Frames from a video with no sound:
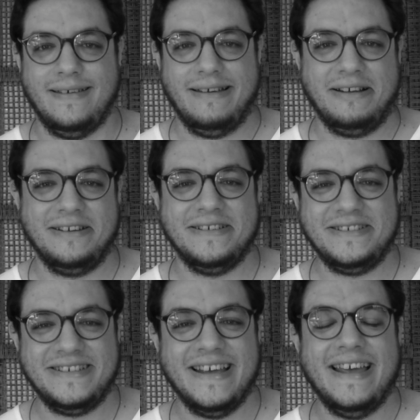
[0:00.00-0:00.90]

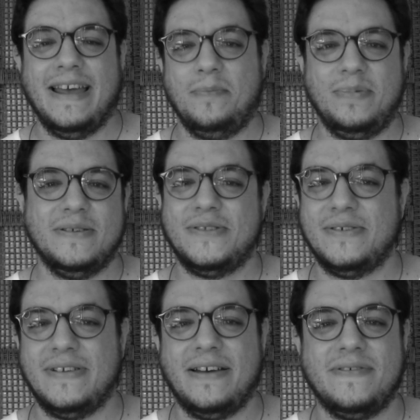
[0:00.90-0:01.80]
English. And please
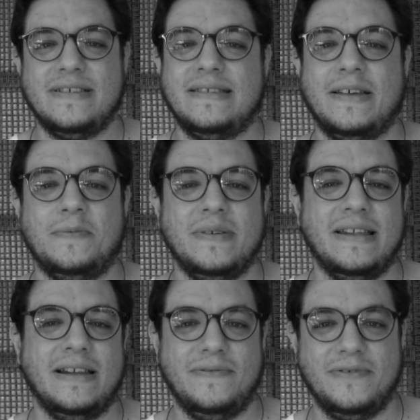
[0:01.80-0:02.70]
don't ever send me
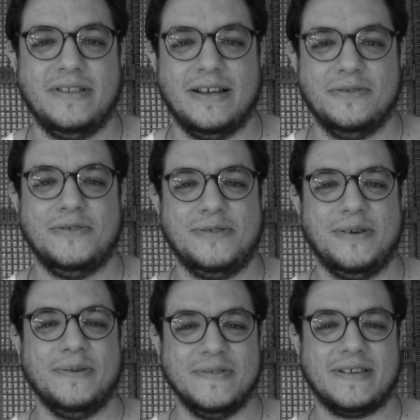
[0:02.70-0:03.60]
Nelly Furtado
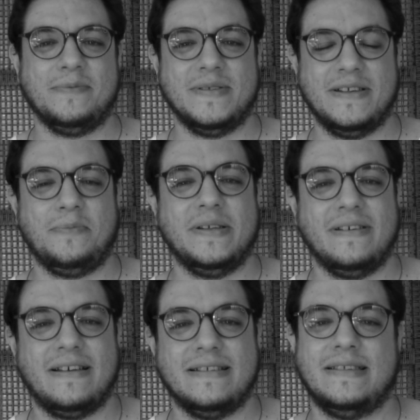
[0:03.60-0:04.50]
songs
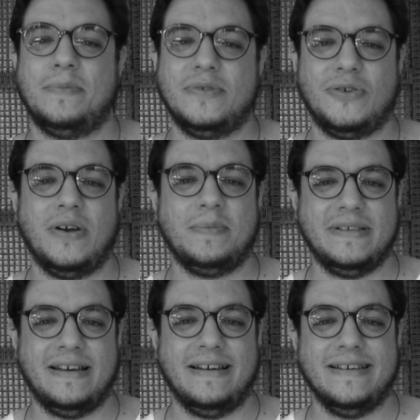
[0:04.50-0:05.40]
because I'm
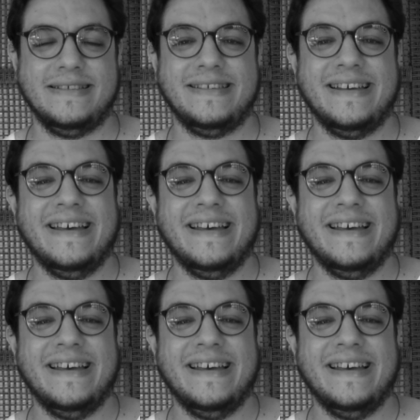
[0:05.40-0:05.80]
traumatized.